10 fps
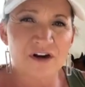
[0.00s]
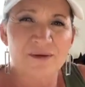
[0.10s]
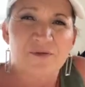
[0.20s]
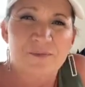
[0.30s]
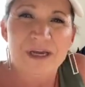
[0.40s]
he
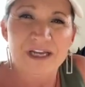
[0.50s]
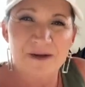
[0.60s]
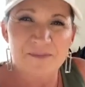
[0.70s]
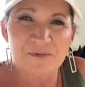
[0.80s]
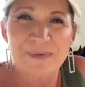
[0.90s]
was picking
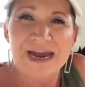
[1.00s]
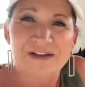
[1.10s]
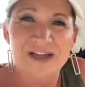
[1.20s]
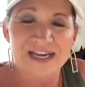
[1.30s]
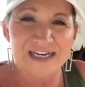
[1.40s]
up his back
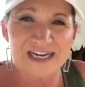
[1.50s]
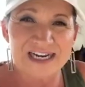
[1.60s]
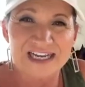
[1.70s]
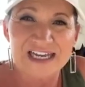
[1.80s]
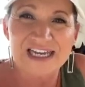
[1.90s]
leg and kind
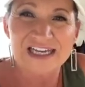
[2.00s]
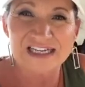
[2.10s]
of kinking